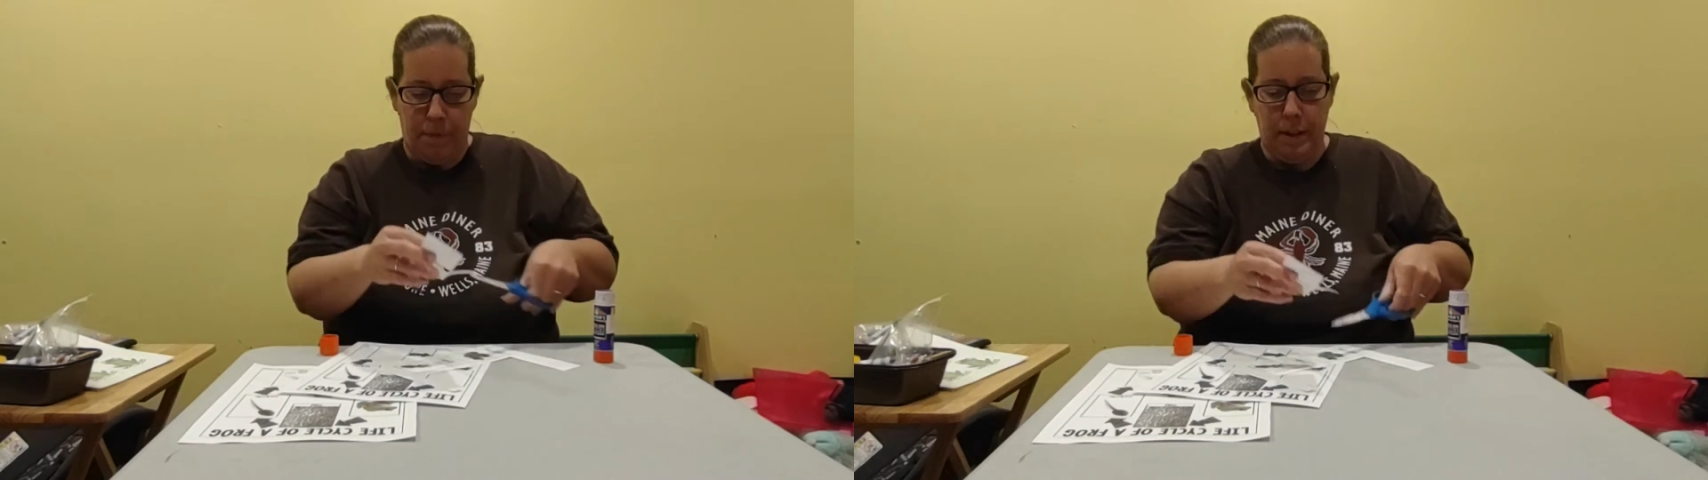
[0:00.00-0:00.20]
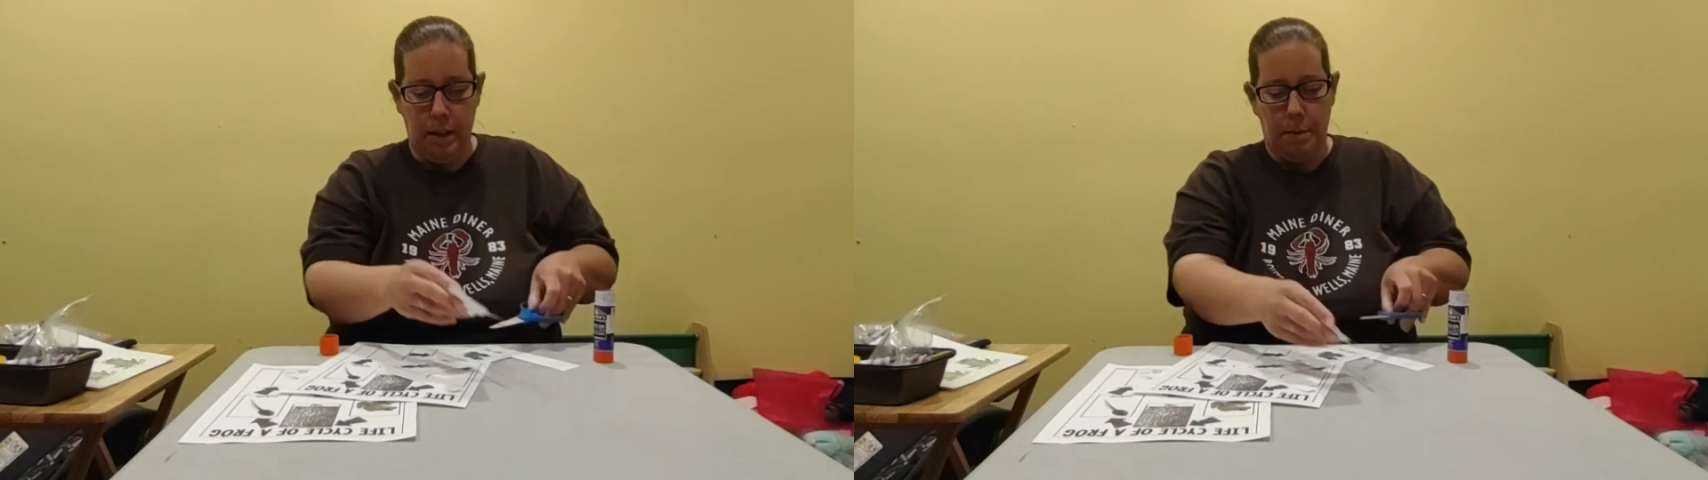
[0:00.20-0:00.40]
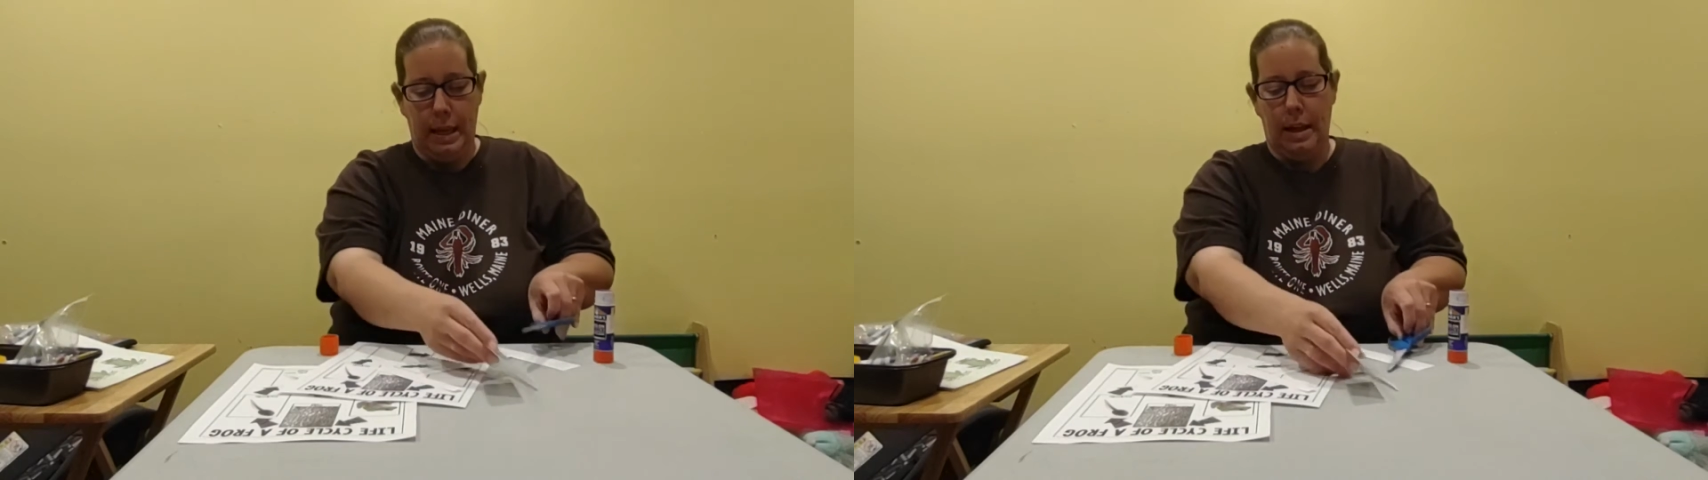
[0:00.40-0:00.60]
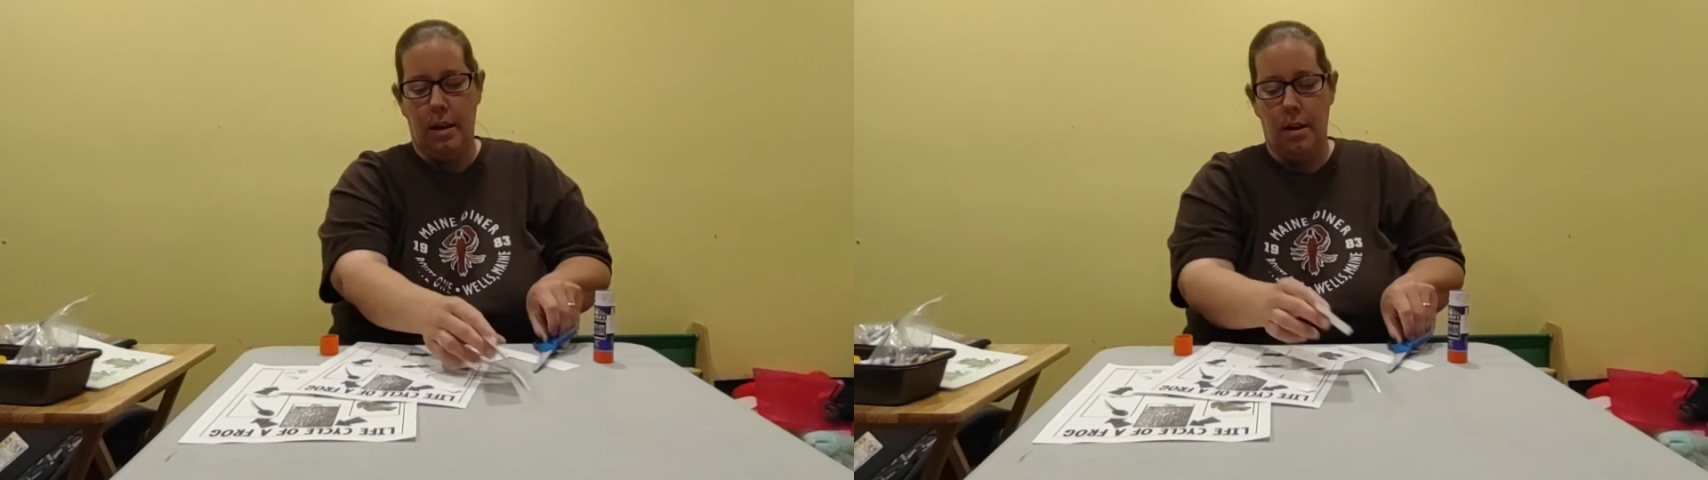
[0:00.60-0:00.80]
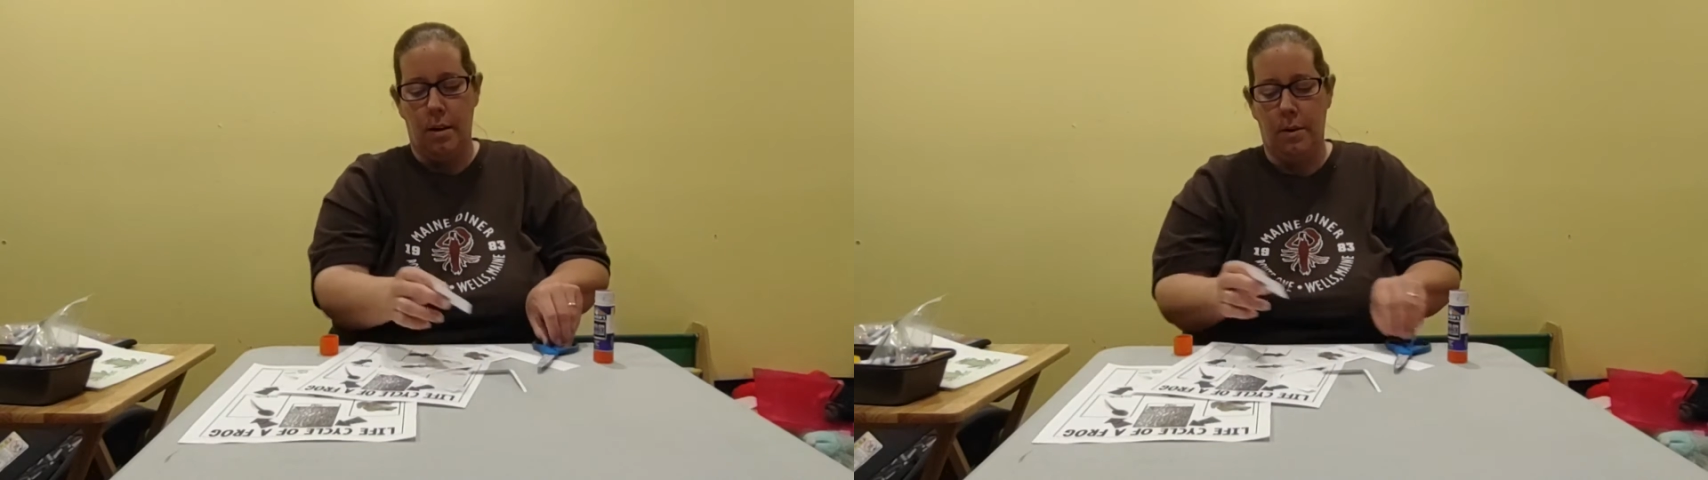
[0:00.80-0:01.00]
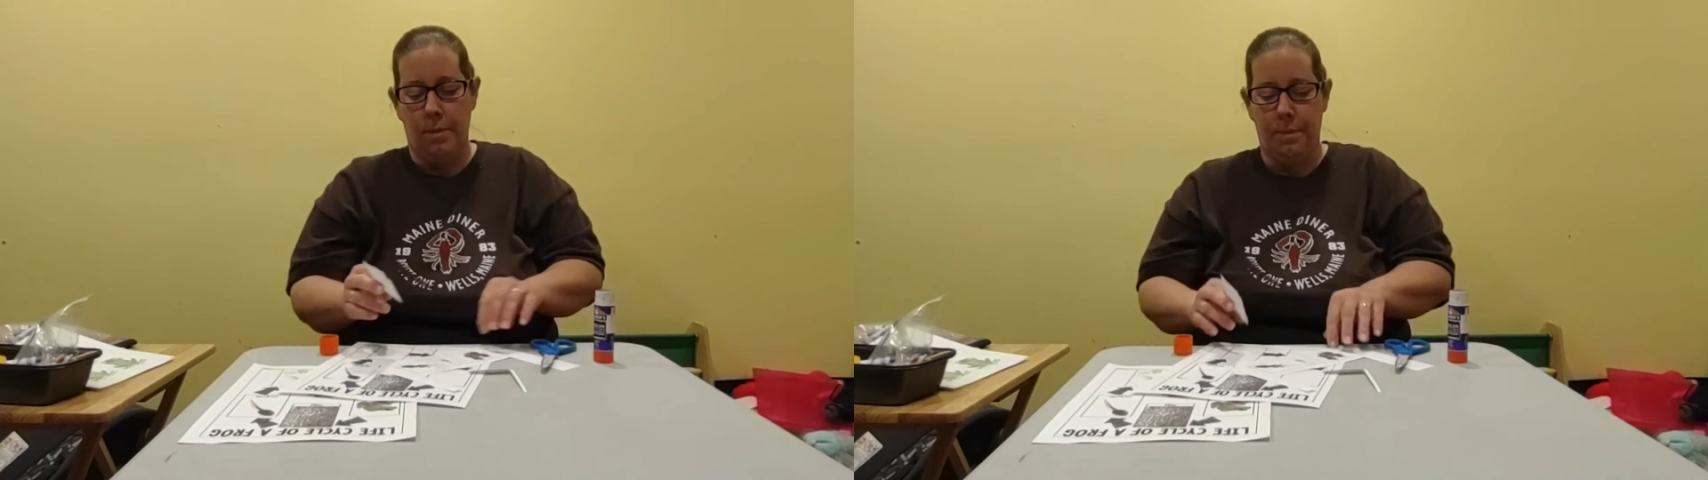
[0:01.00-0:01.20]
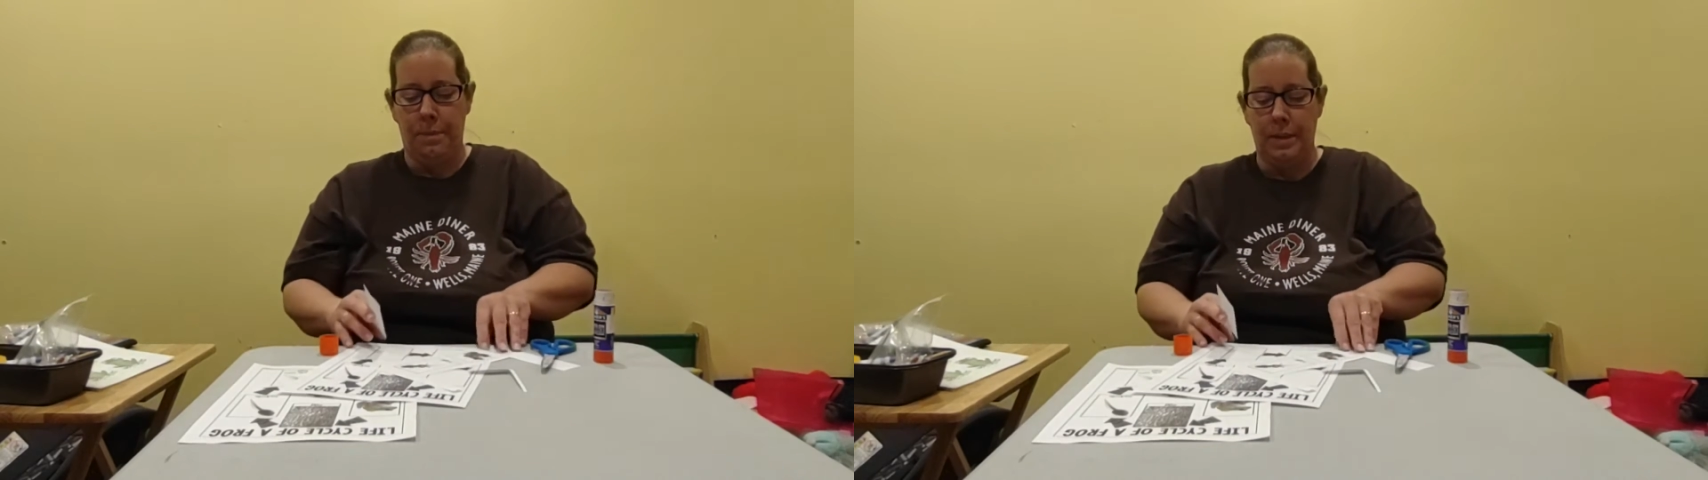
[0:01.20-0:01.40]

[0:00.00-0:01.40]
There we go.